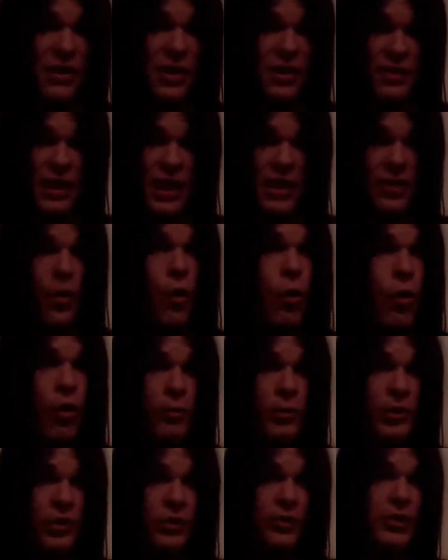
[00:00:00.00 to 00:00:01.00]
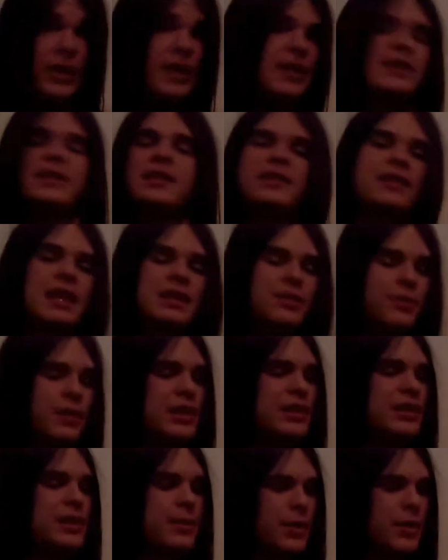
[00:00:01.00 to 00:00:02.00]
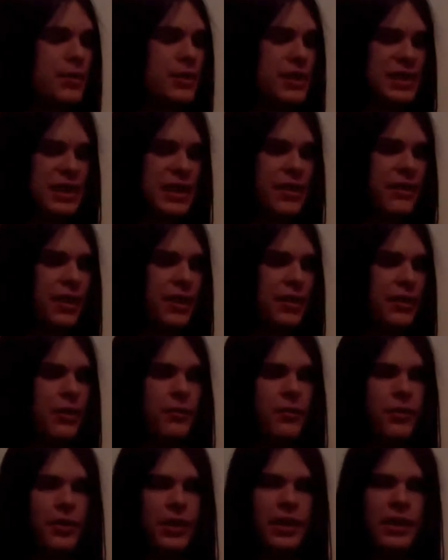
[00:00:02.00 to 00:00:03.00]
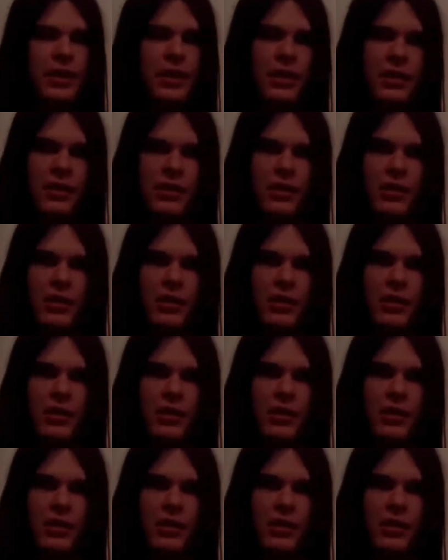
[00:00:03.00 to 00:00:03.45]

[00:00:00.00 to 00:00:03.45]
You hear that horrible noise? That's what it's supposed to sound like, don't worry.